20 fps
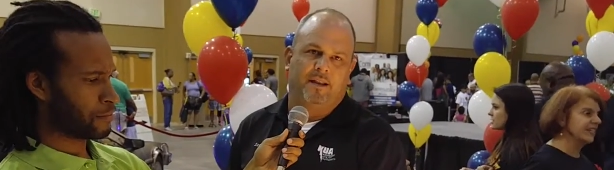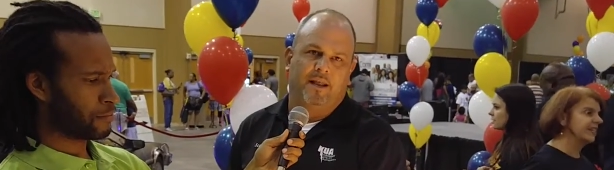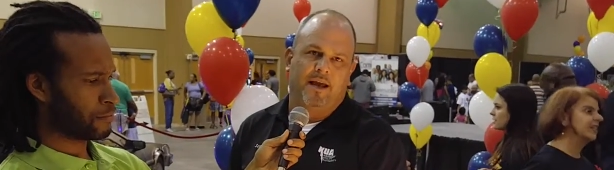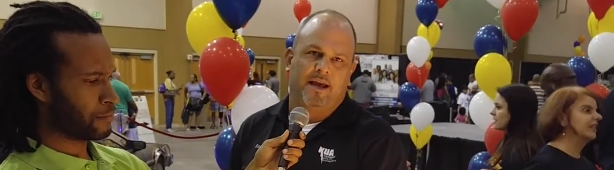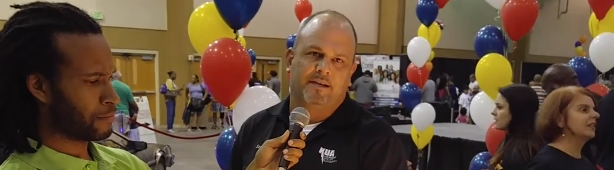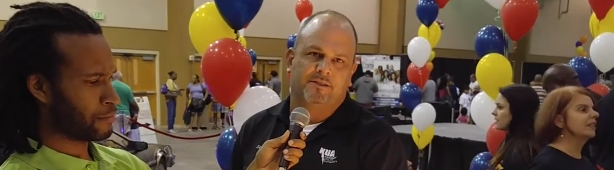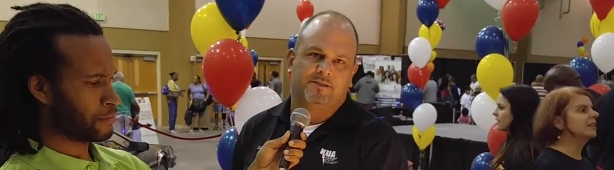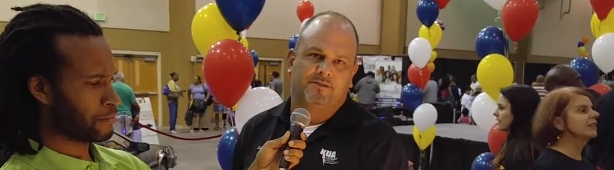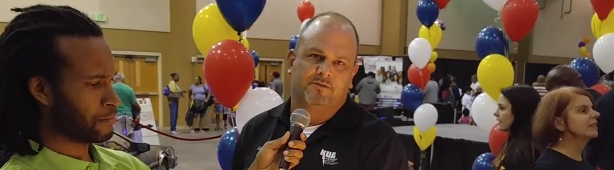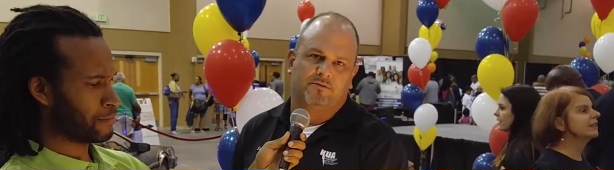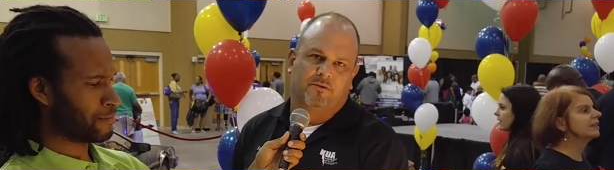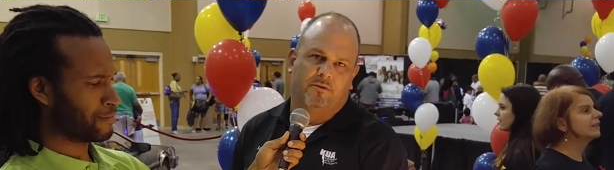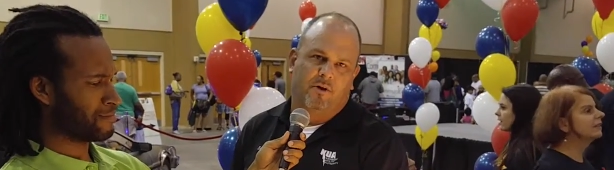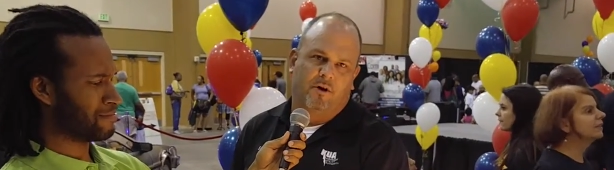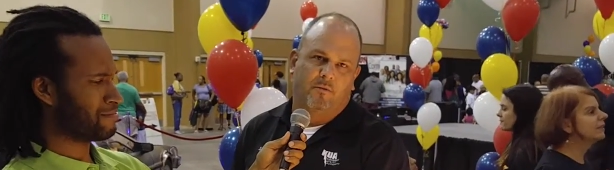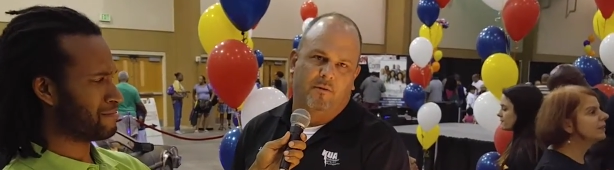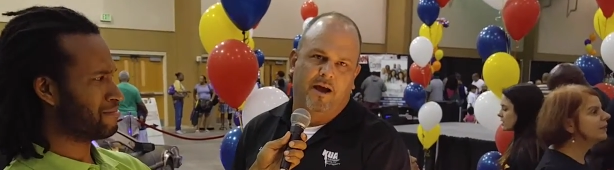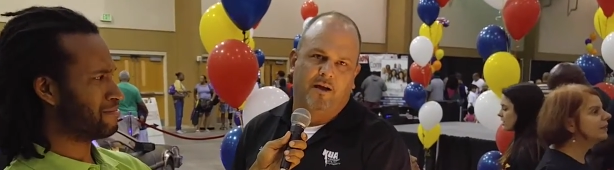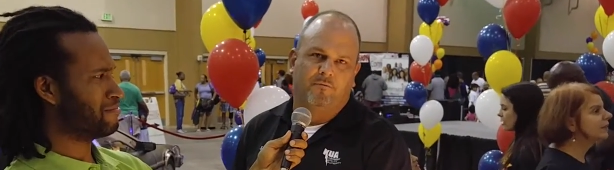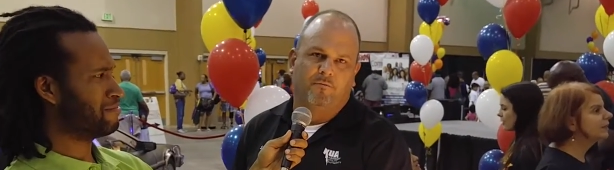Speaker 1: less,
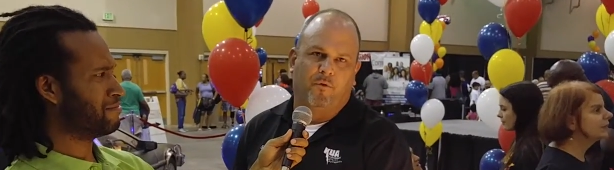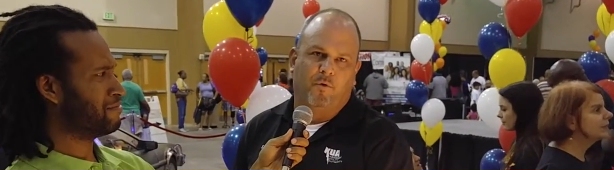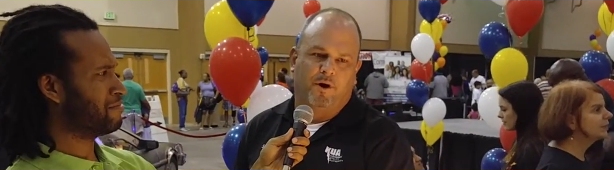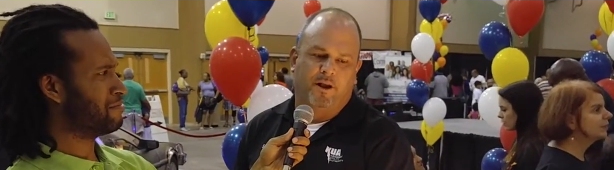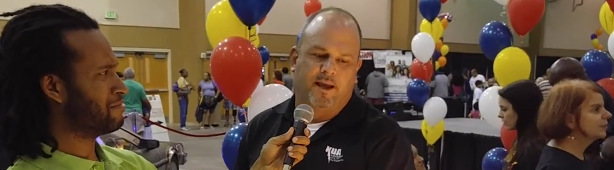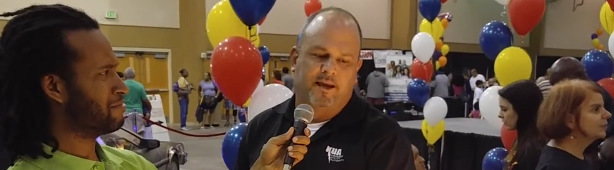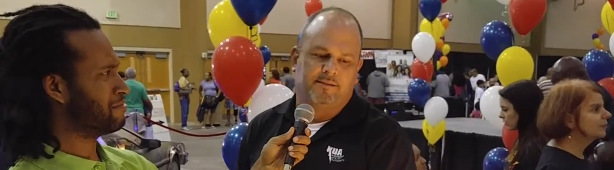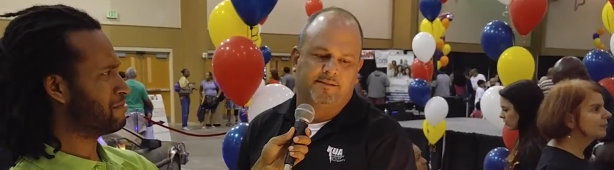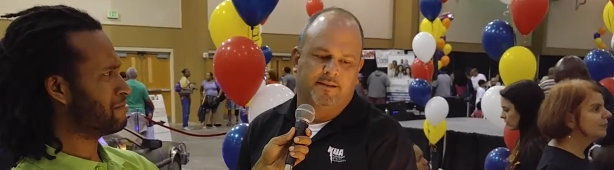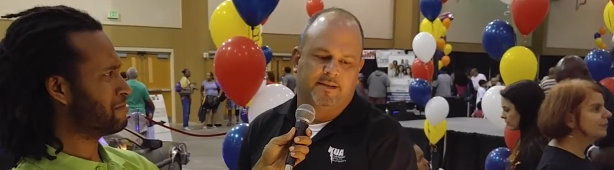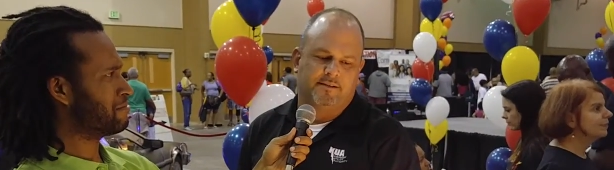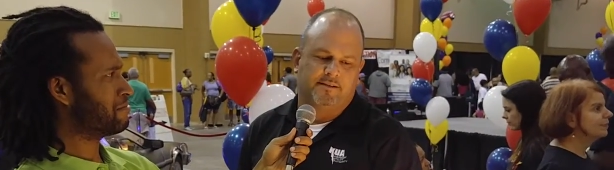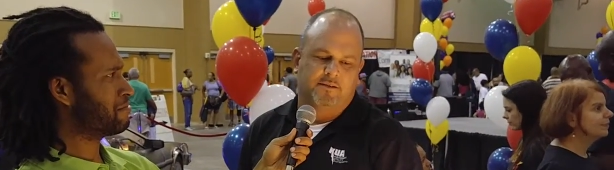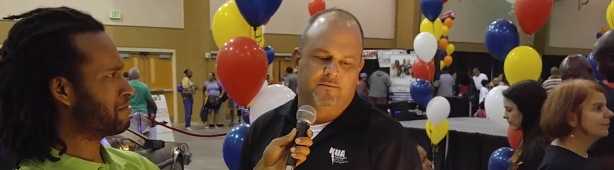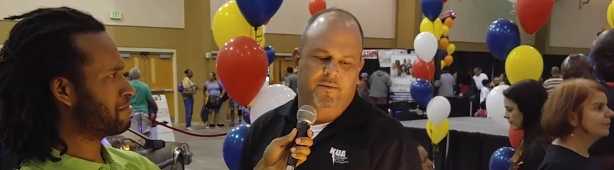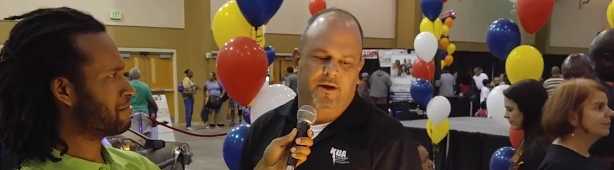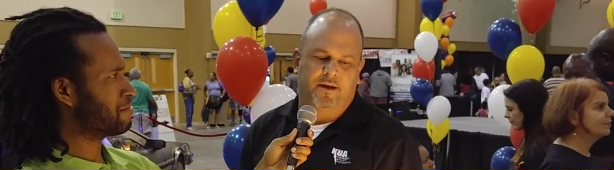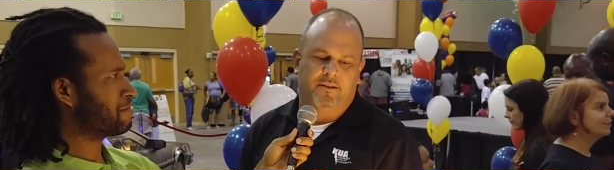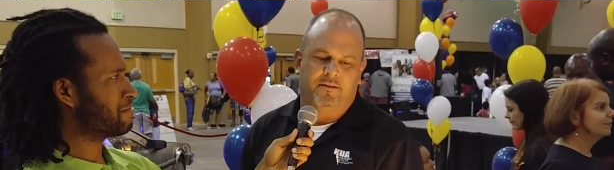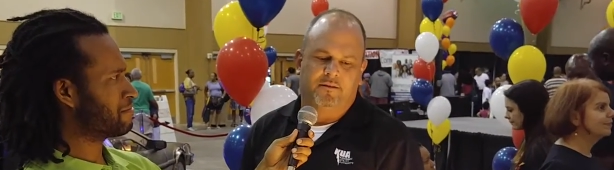or around 48
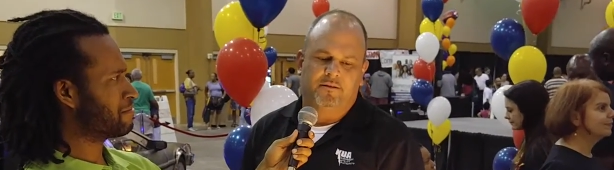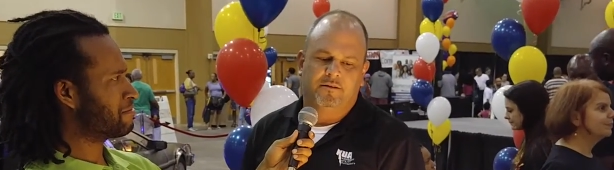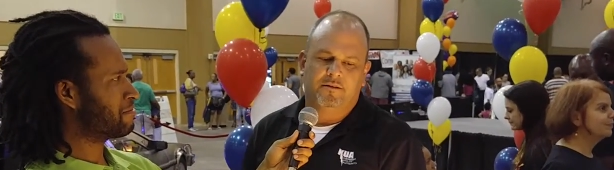cents a month.